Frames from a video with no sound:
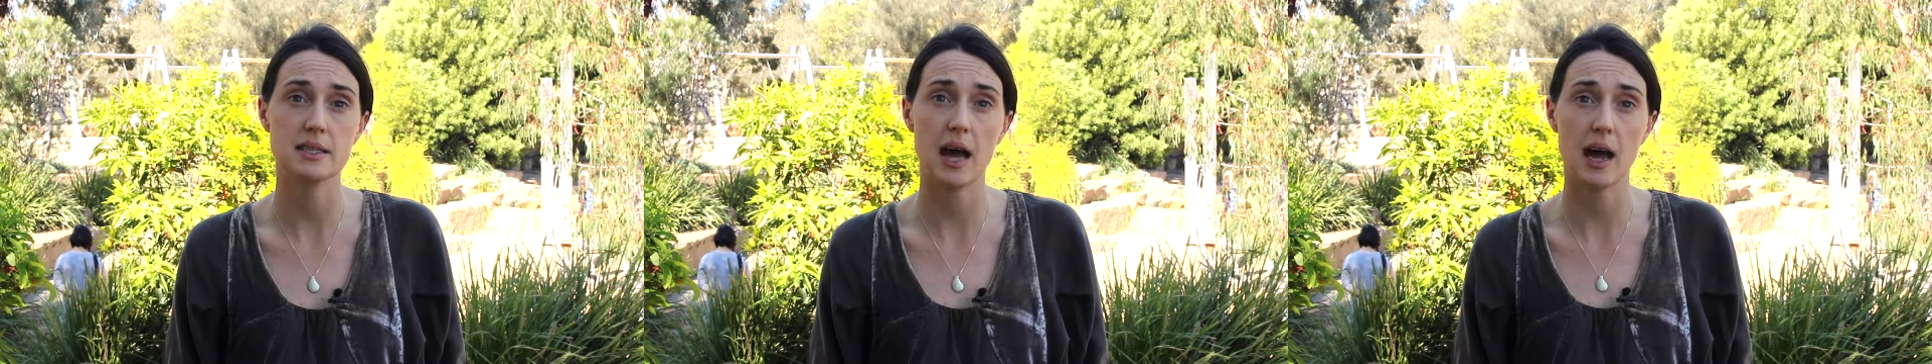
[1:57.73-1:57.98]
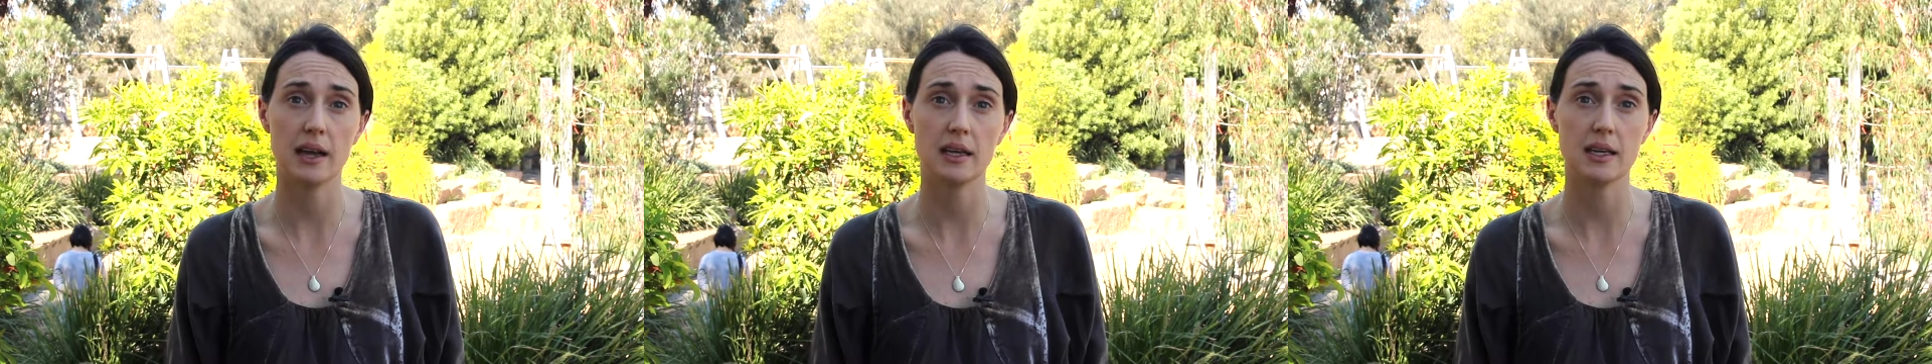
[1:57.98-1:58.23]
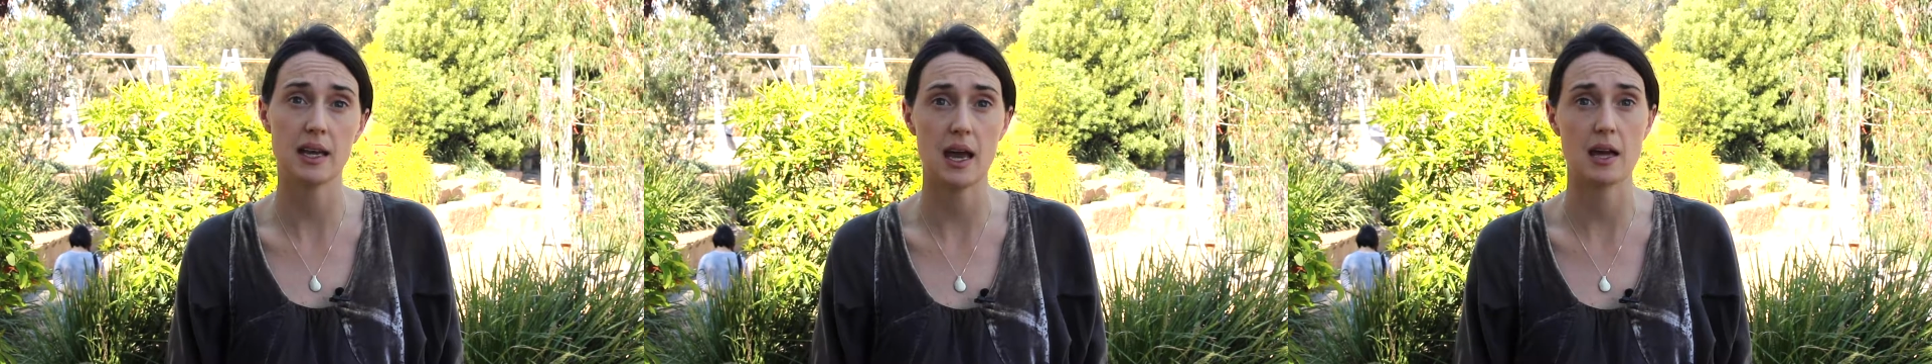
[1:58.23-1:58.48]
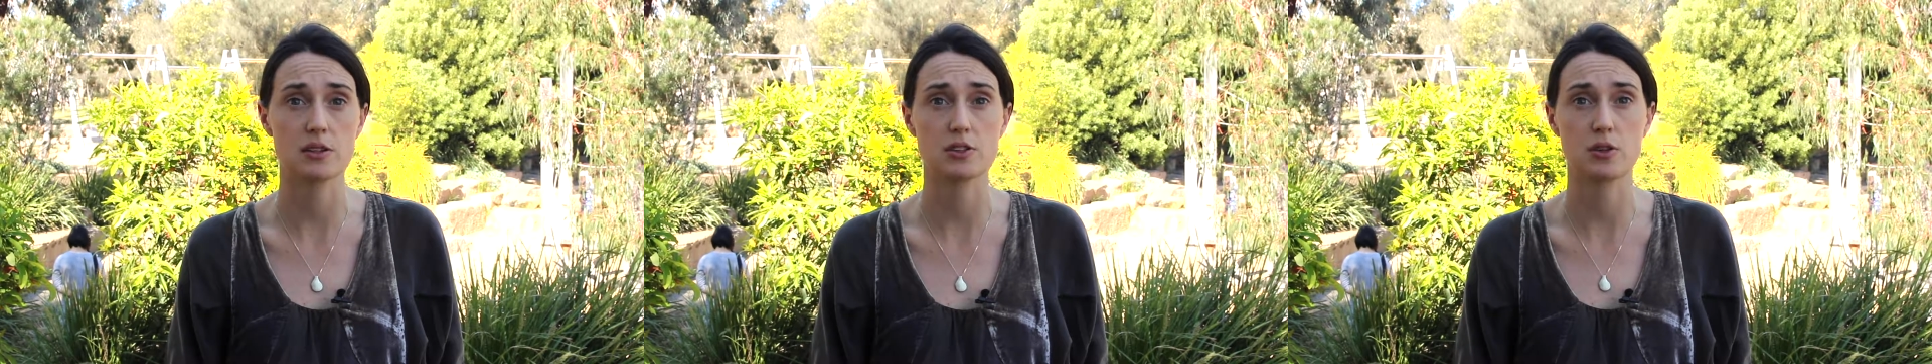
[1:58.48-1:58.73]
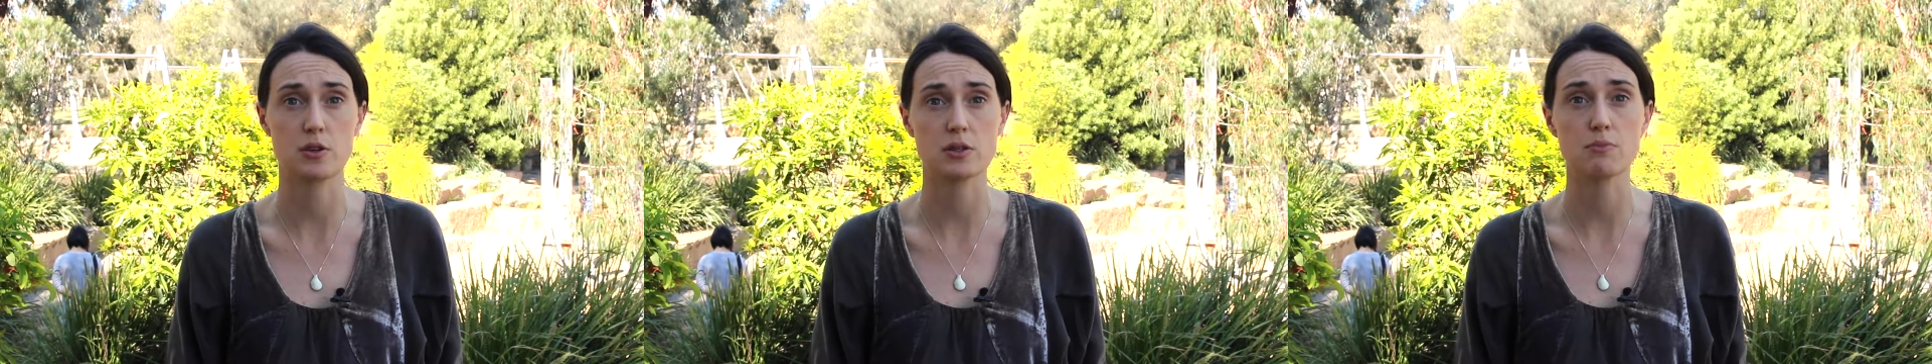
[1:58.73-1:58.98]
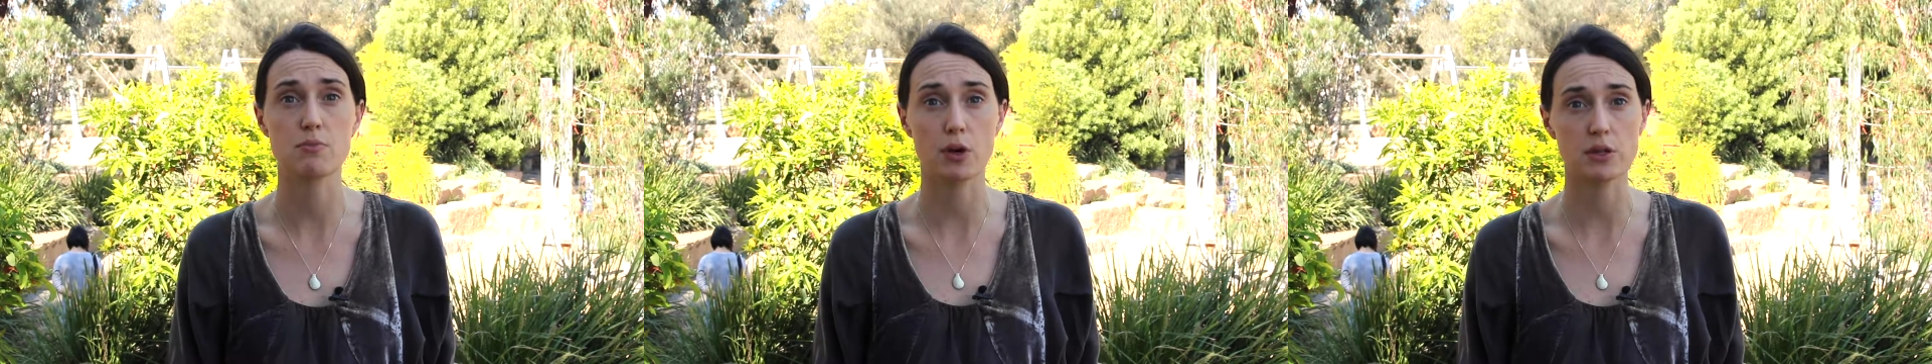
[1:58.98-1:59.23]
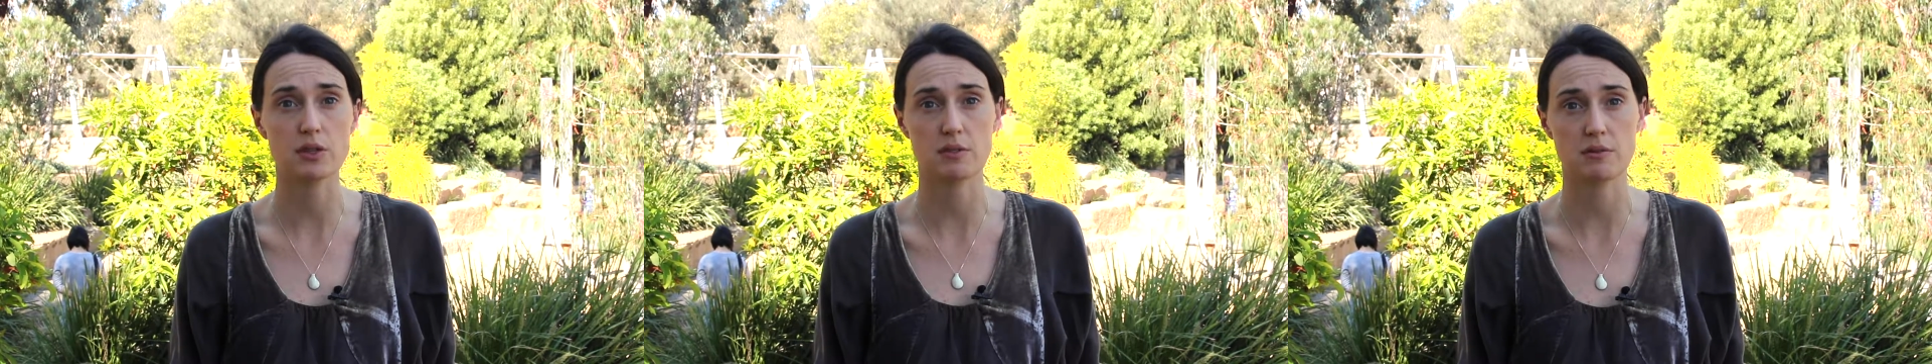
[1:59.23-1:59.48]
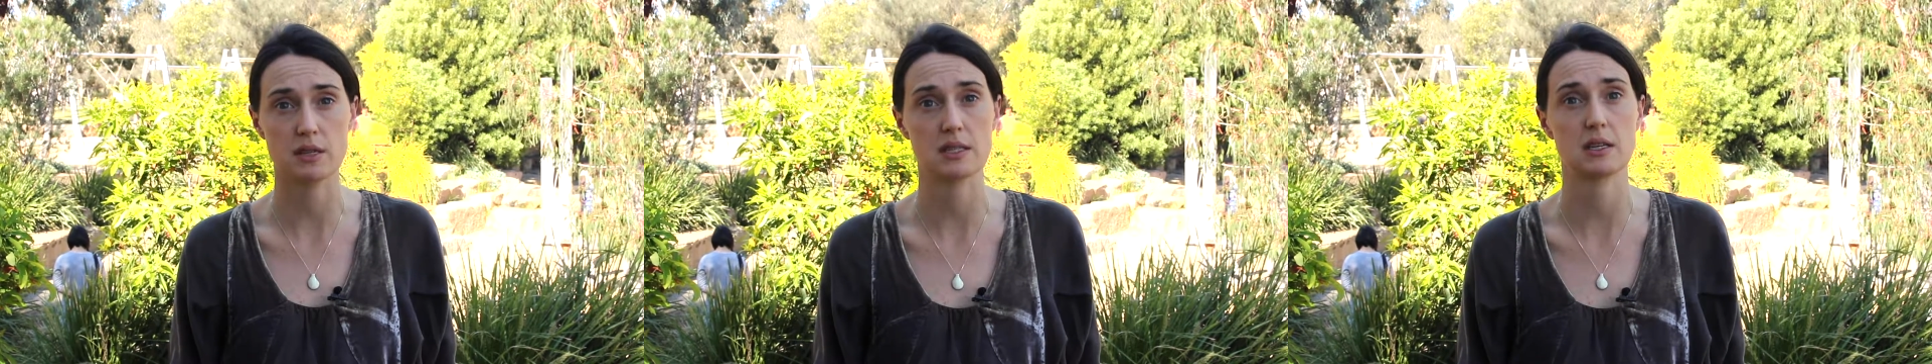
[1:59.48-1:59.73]
targeting care to those most at
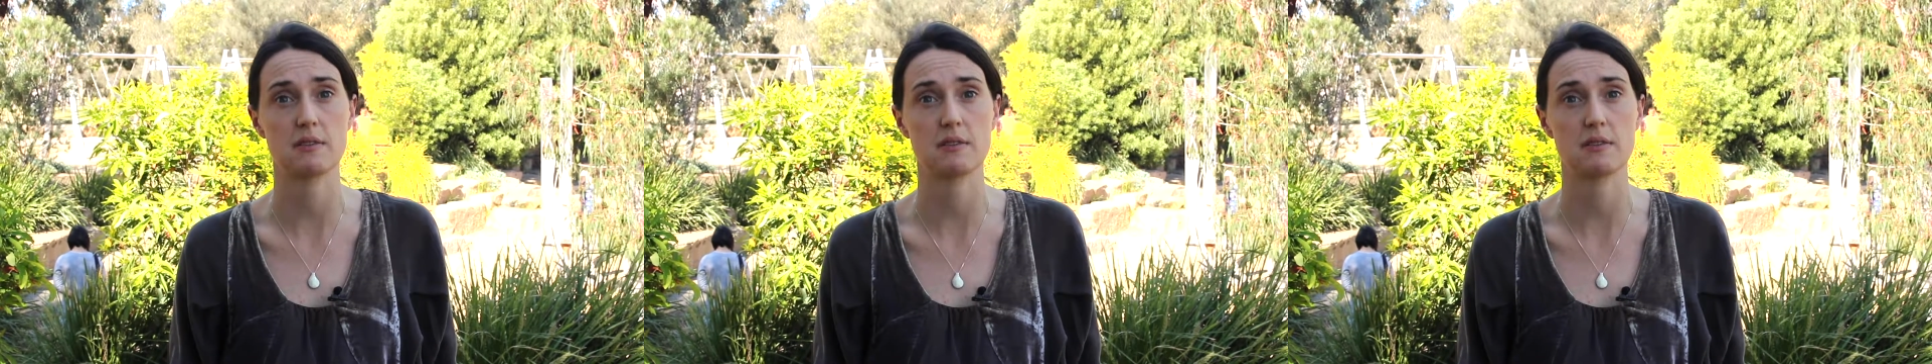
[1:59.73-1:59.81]
risk